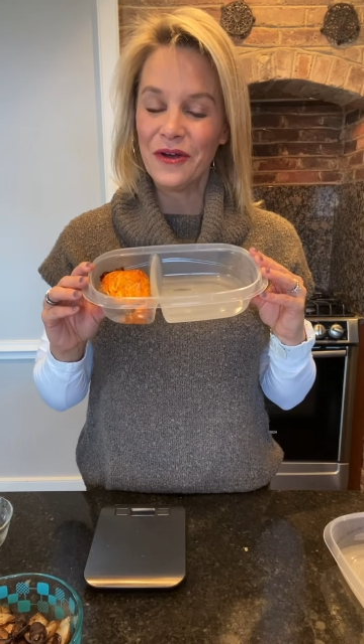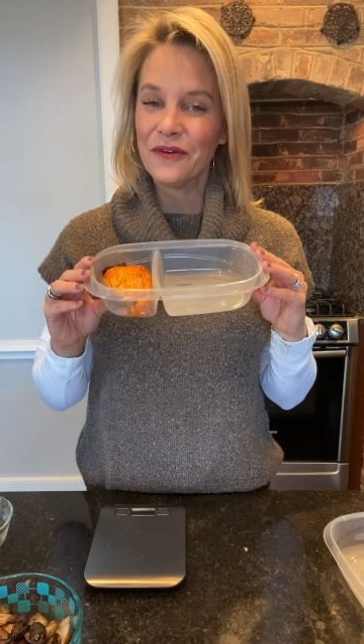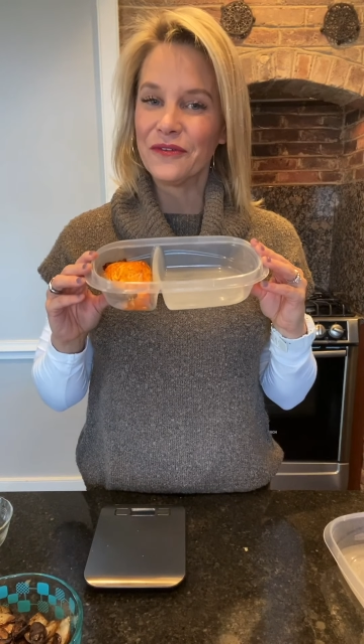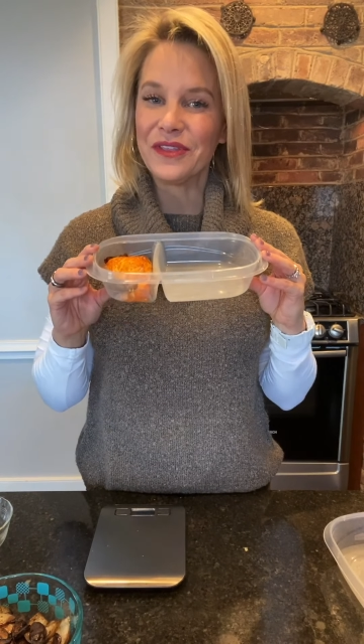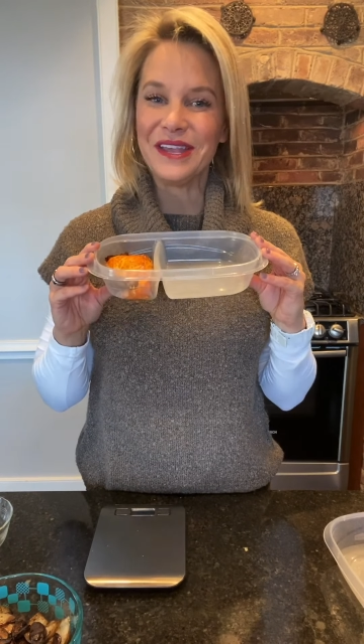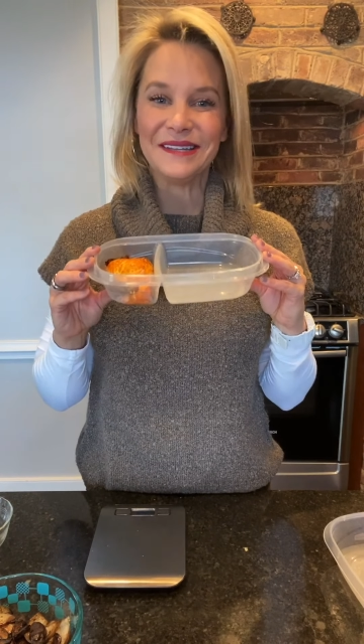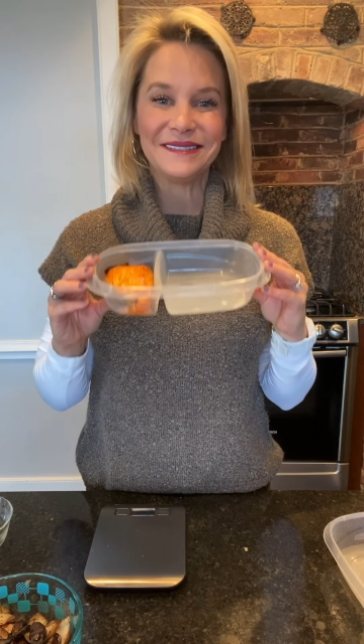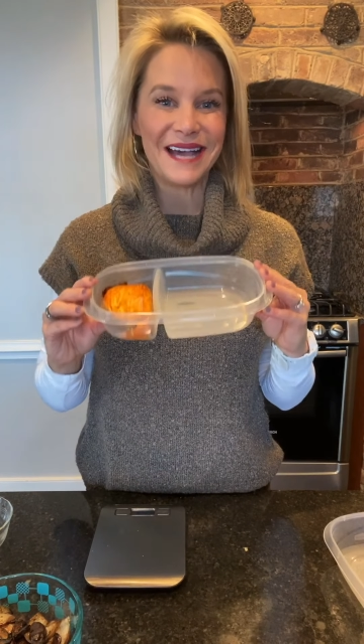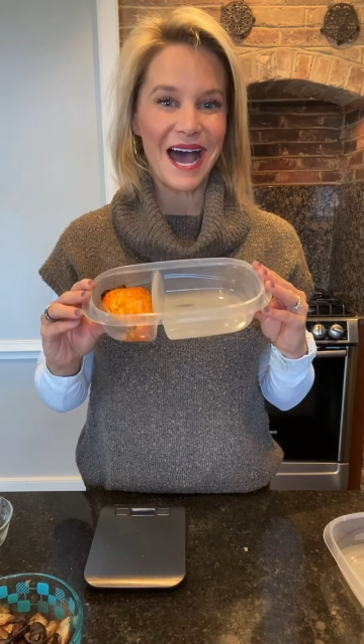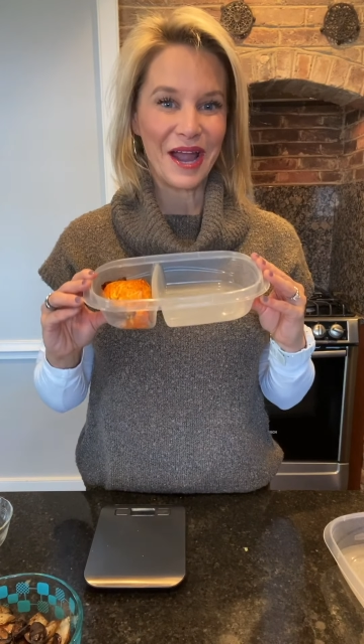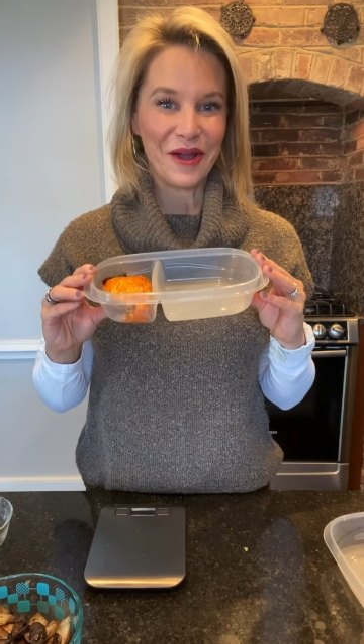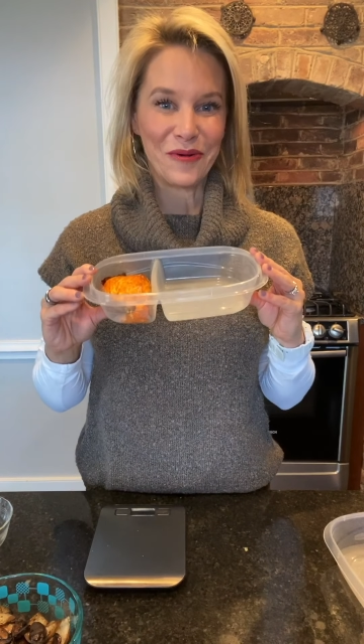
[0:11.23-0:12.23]
for the
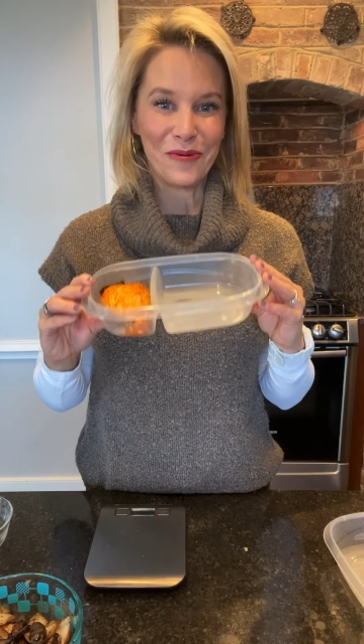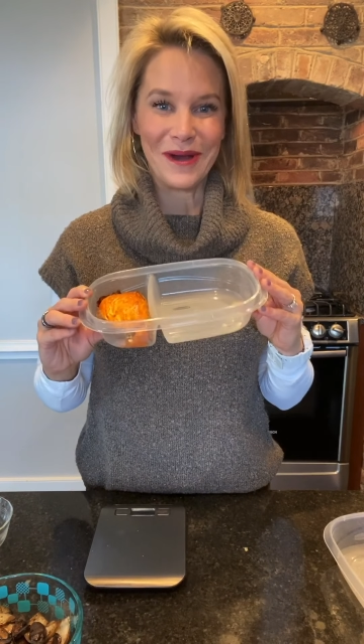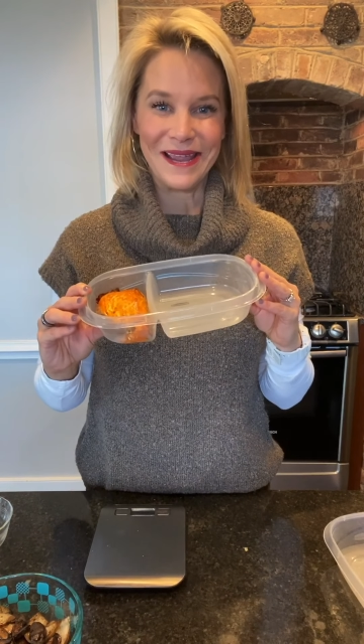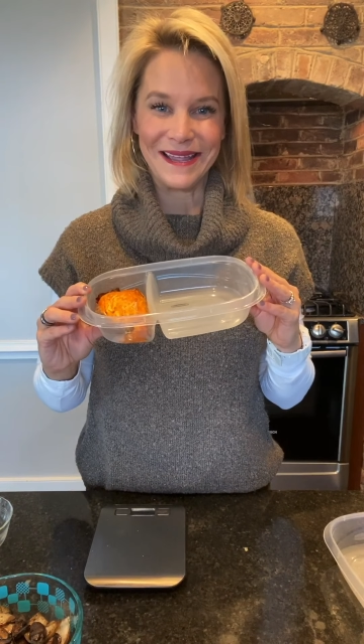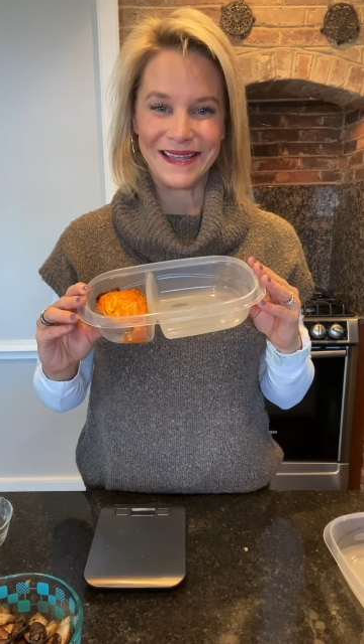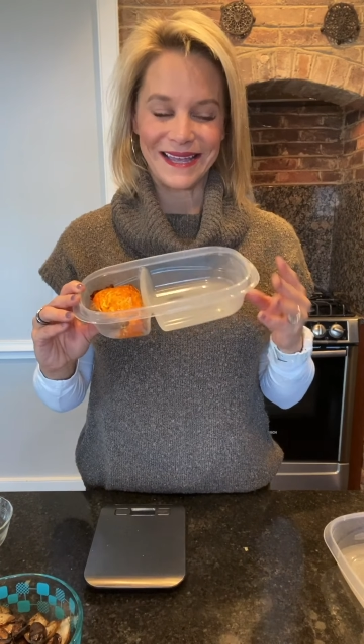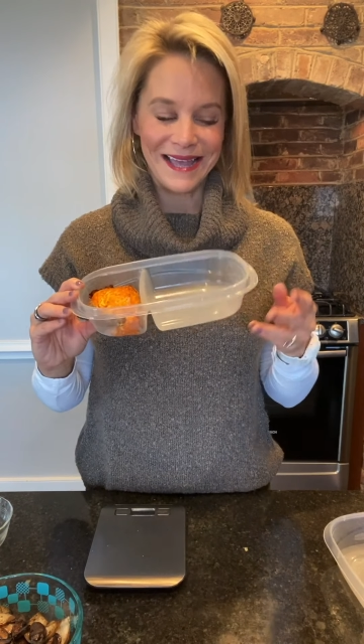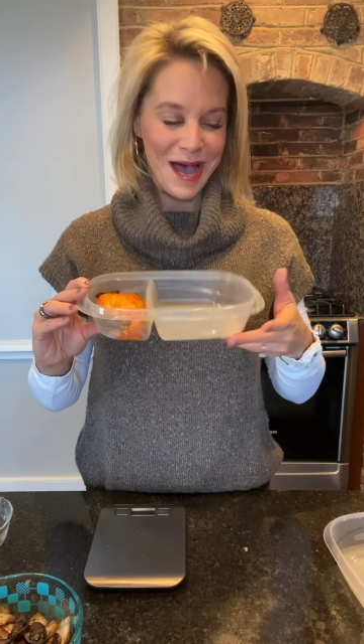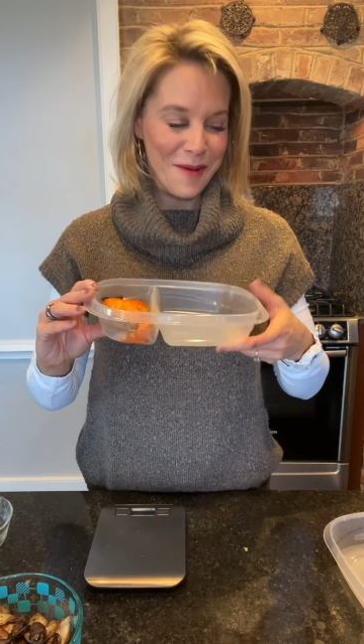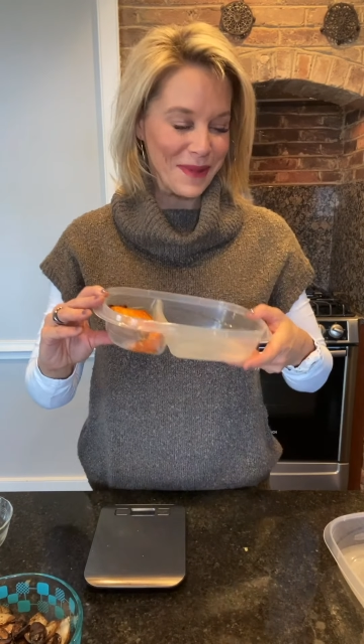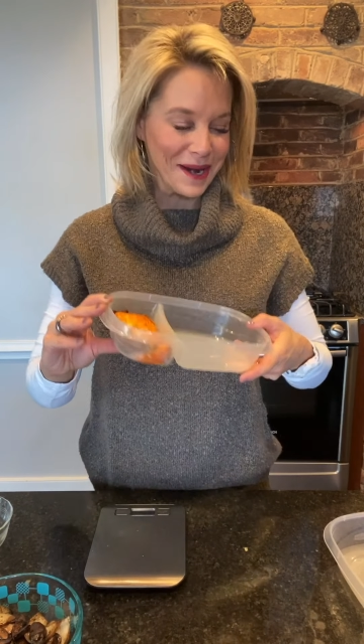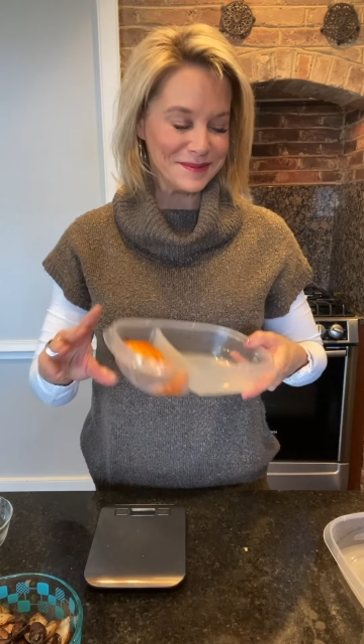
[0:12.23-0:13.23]
entire week.
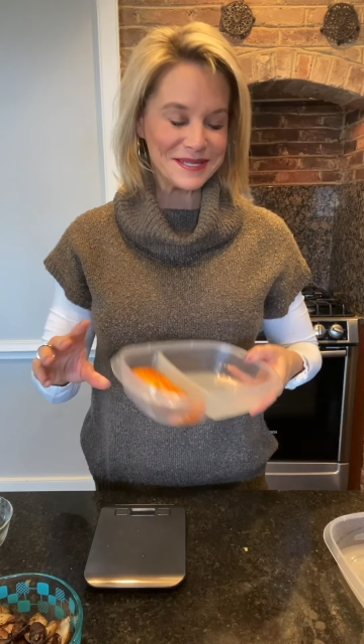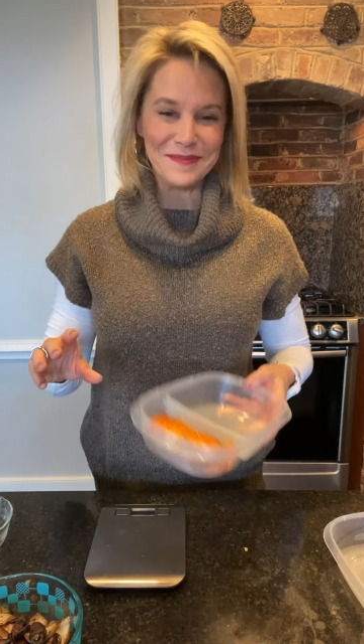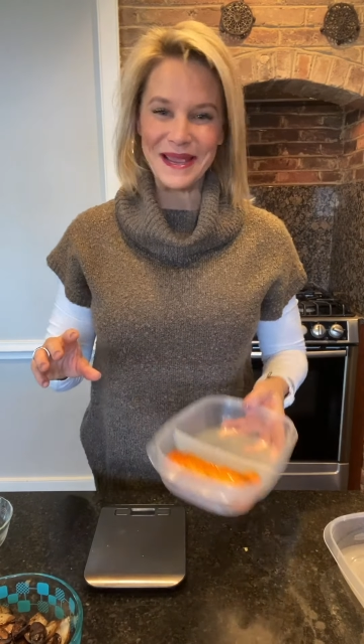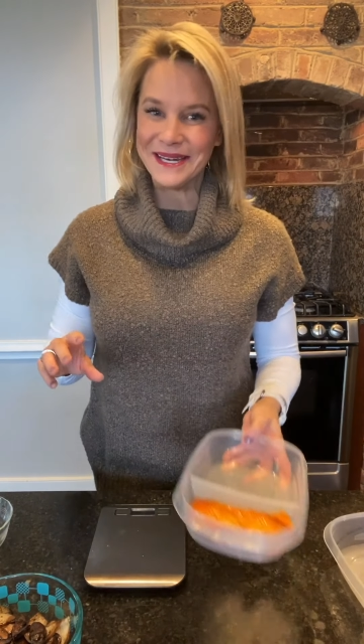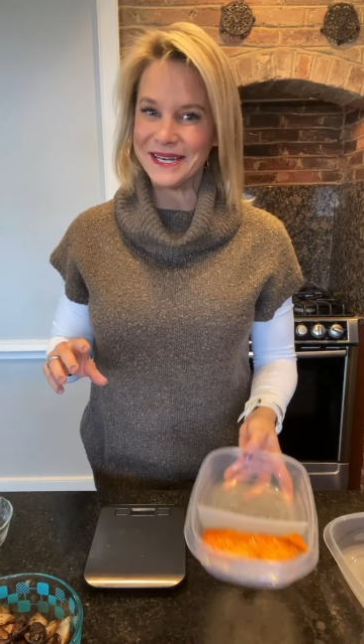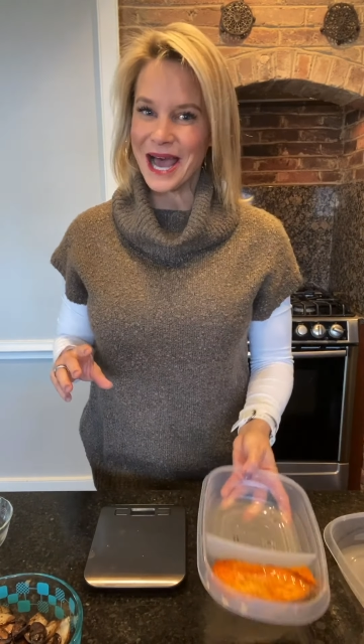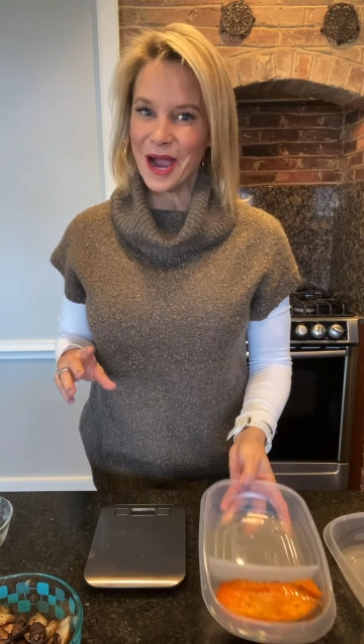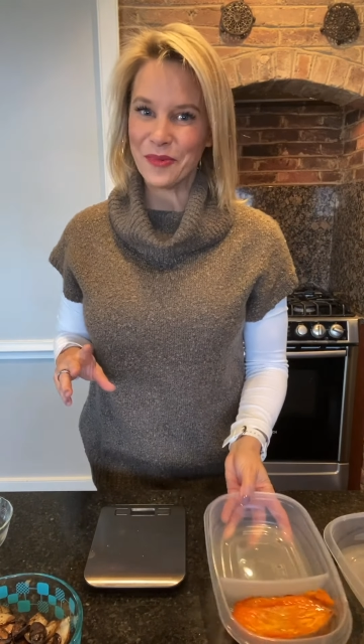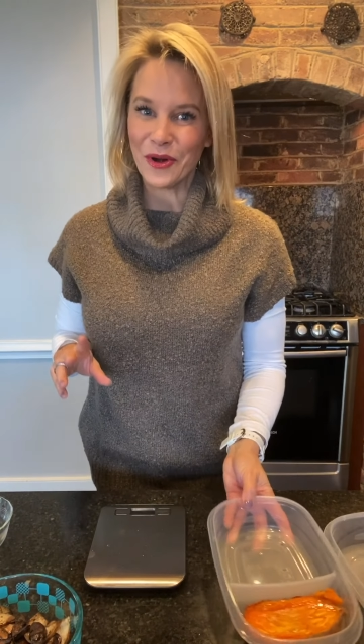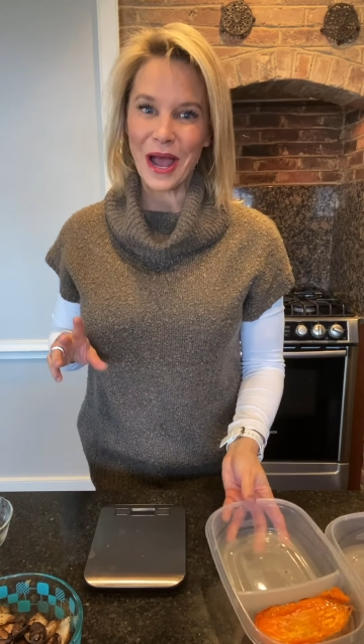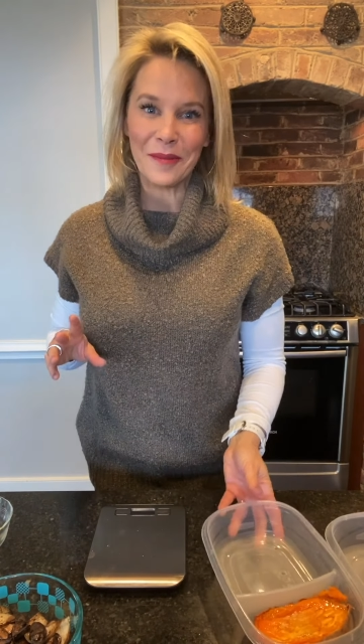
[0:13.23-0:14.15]
My name is Amanda Nybert.